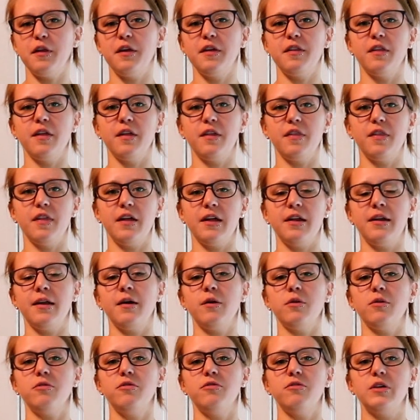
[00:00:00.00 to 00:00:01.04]
I think that then
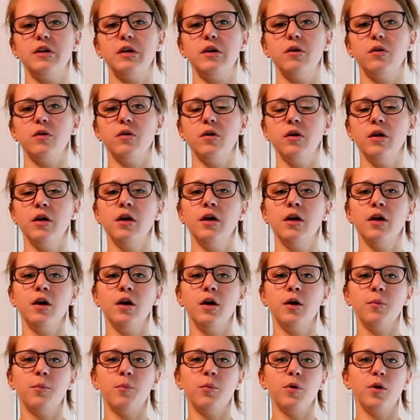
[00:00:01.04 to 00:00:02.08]
I would feel
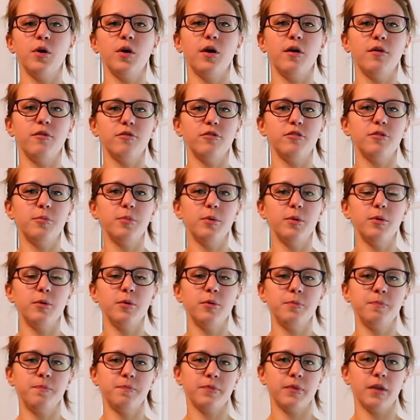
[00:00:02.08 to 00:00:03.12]
more
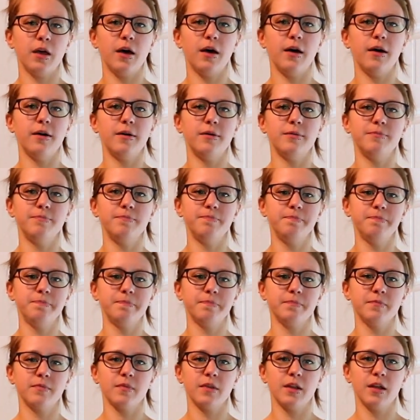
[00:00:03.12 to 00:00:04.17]
comfortable, and
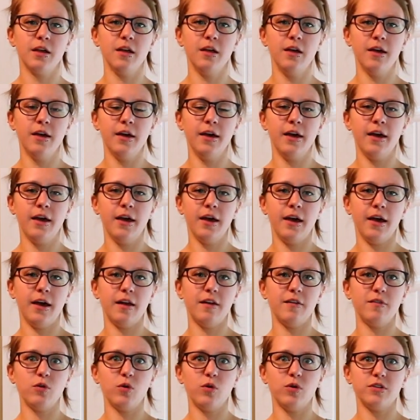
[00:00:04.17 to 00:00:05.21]

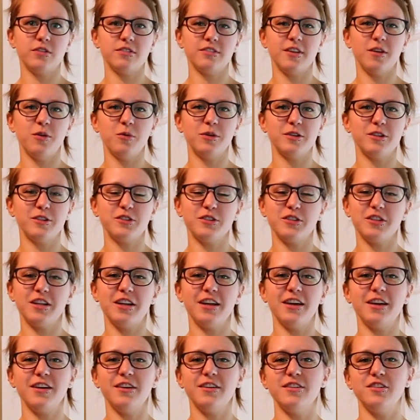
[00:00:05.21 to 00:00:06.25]
of course I wish
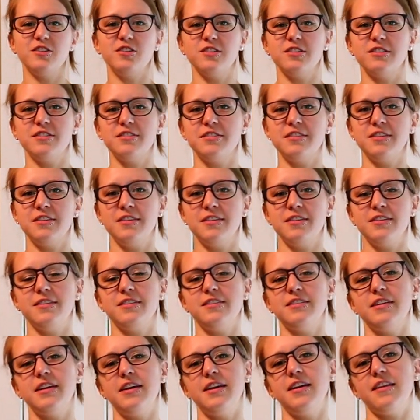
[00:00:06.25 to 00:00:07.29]
that I could just
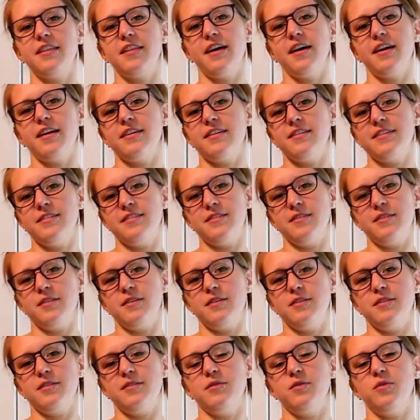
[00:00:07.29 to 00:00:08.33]
take that
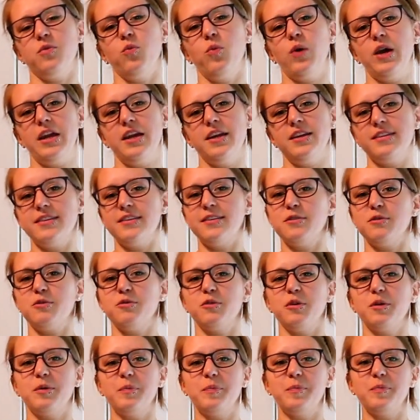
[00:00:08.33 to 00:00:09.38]
weight
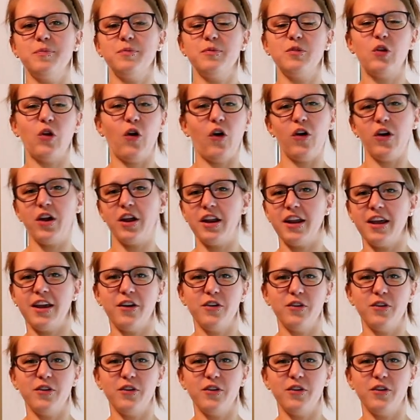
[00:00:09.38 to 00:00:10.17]
from target